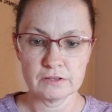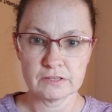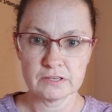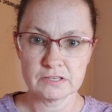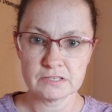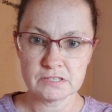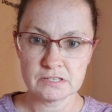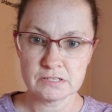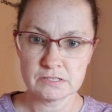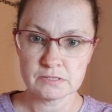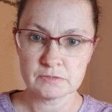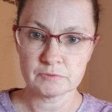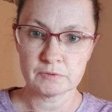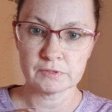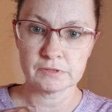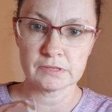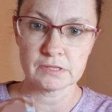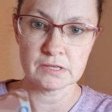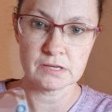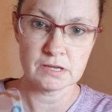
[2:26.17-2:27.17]
This is
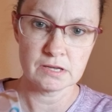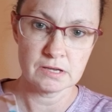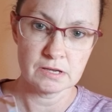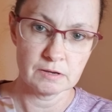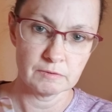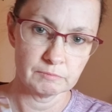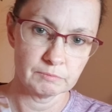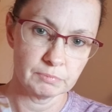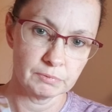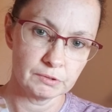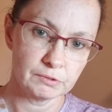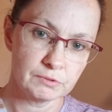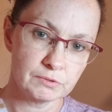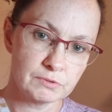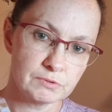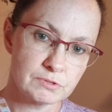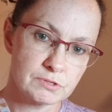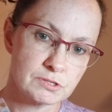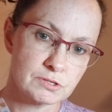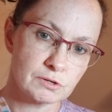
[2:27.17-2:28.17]
what the
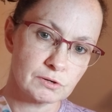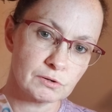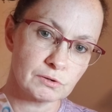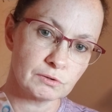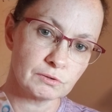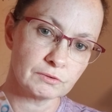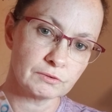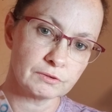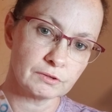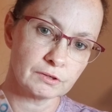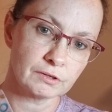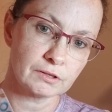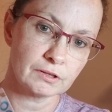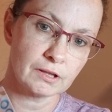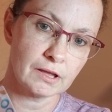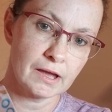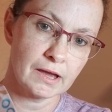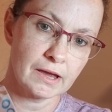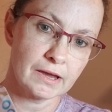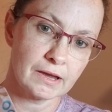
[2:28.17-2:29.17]
blue circles look
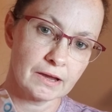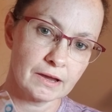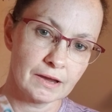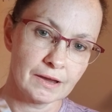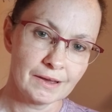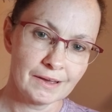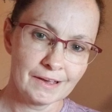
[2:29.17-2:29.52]
like.